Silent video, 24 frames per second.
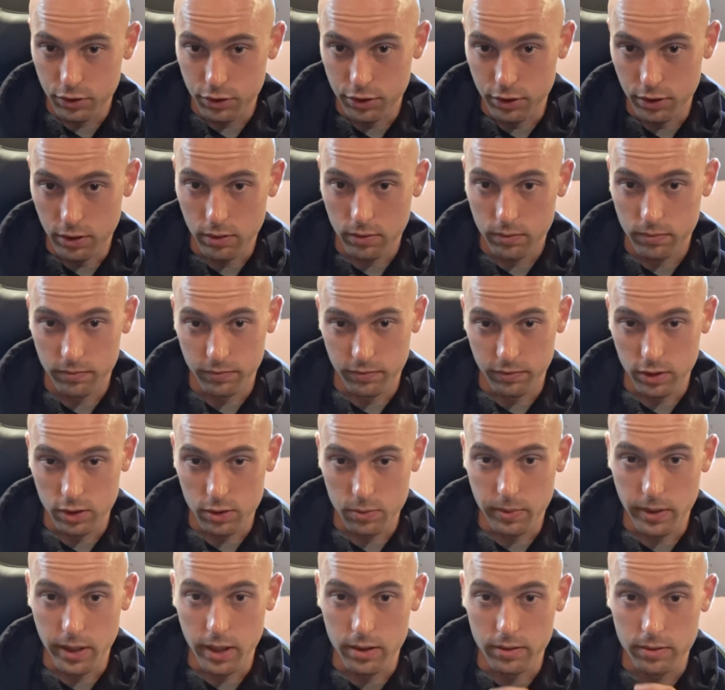show, fresh
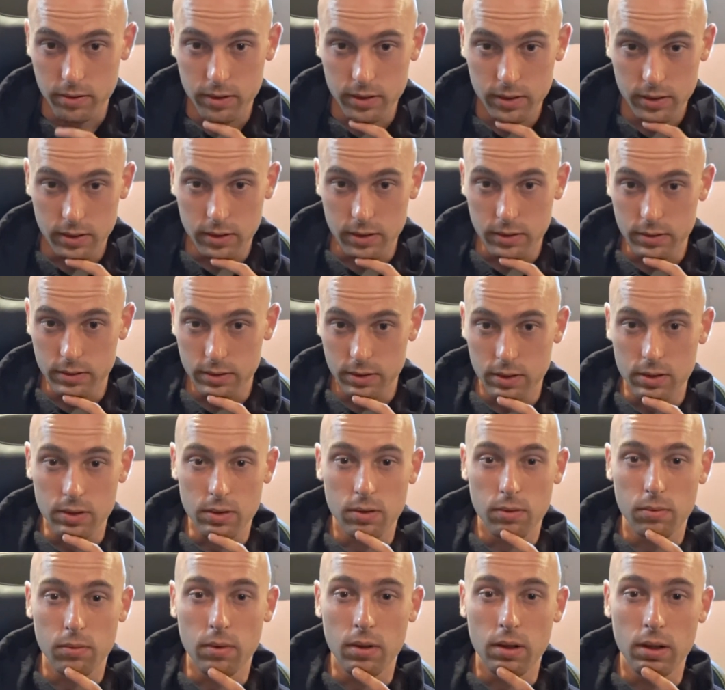batteries, because you
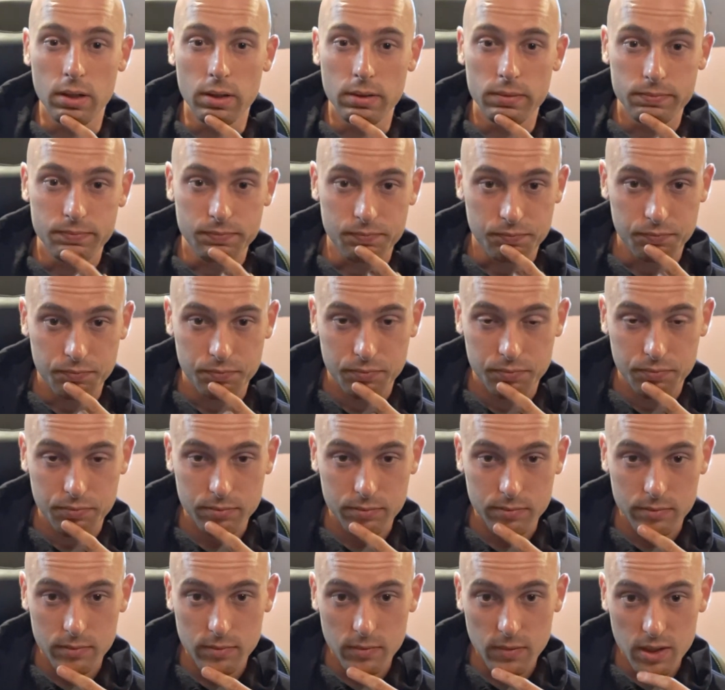don't want
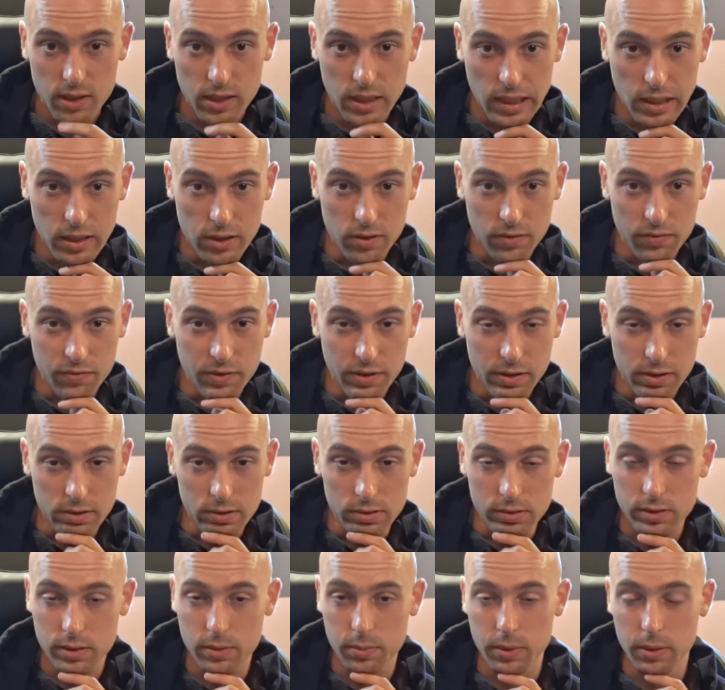
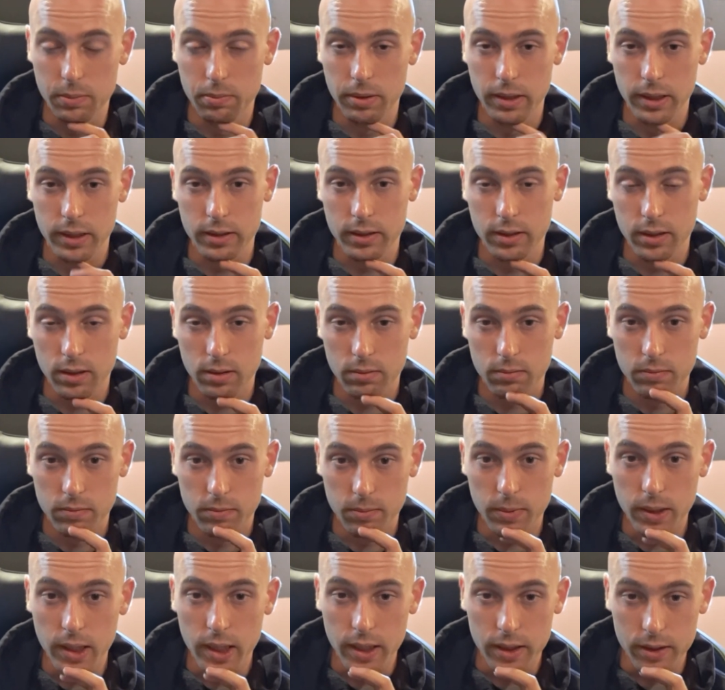interference to be picked up
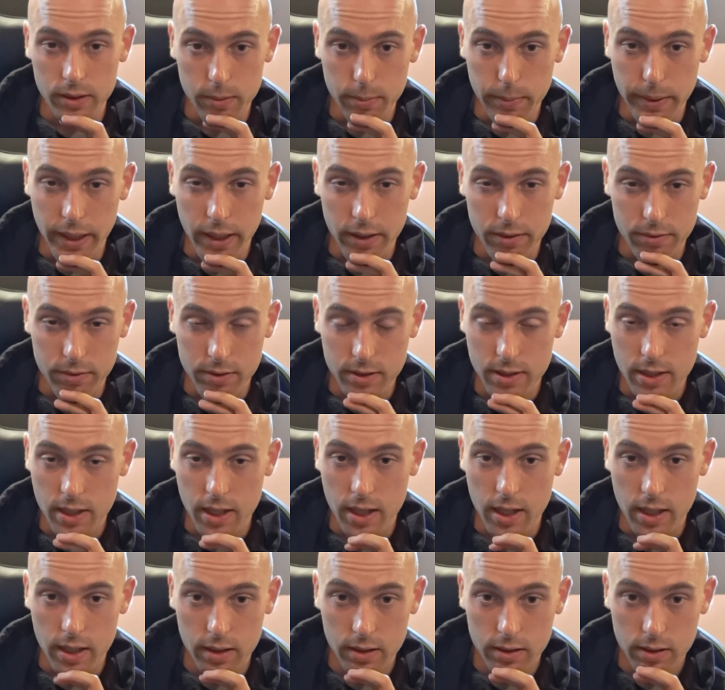by your batteries
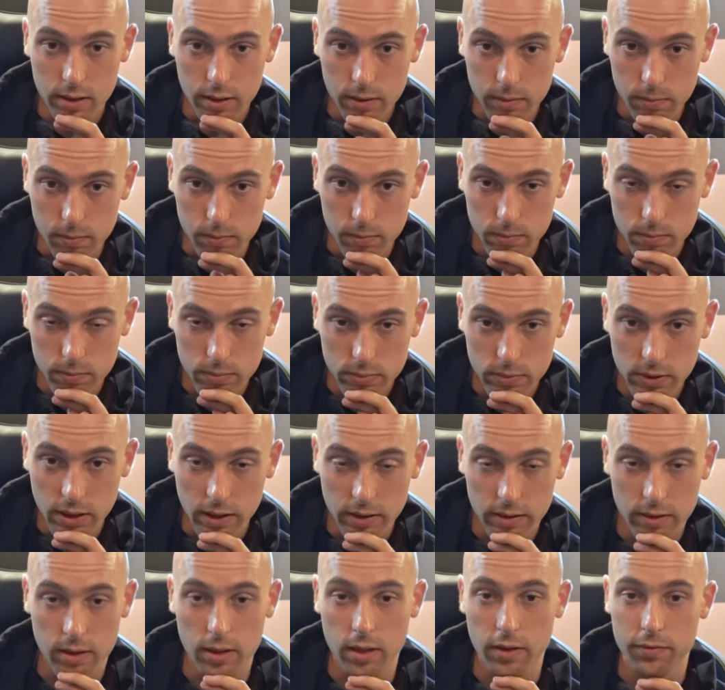dying and
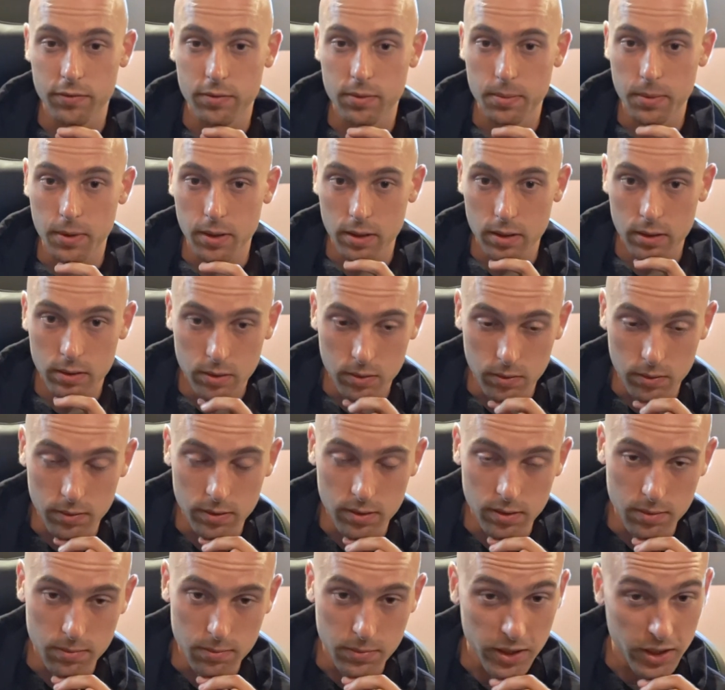deathing everybody, or
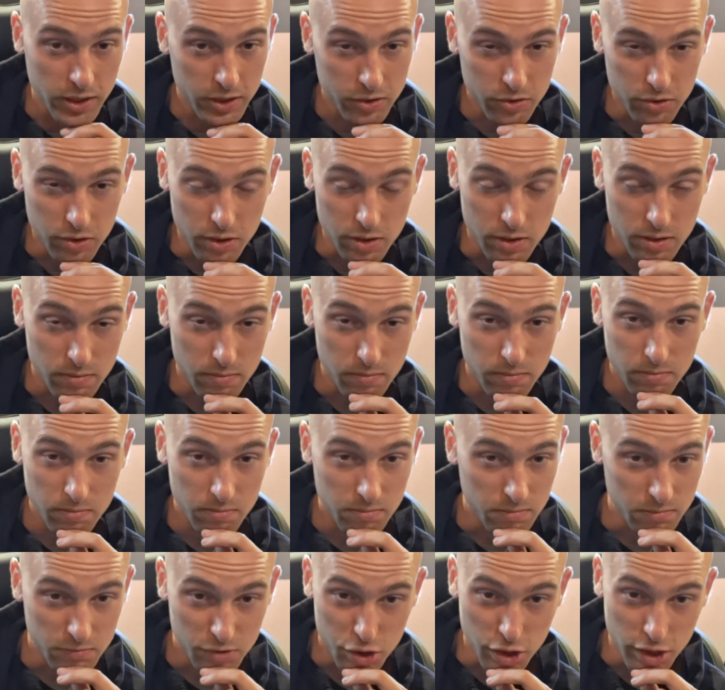your mic just
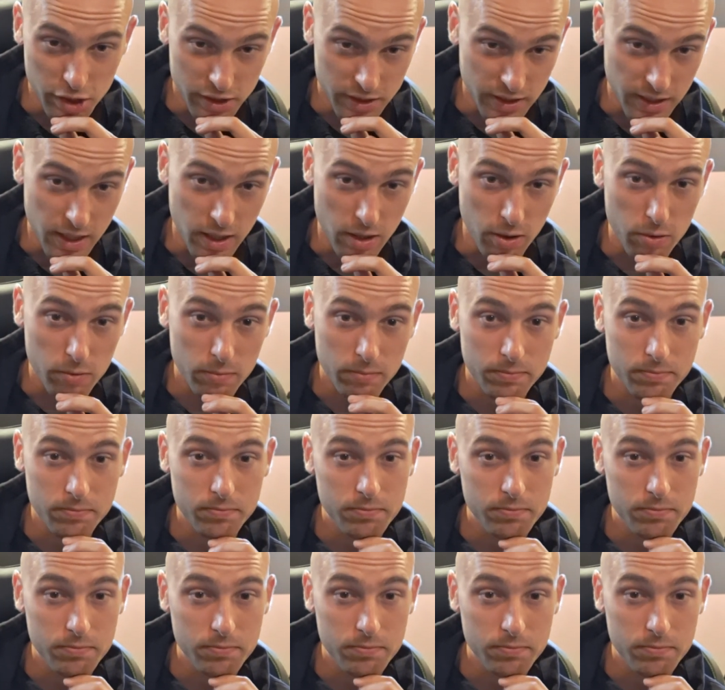shits out.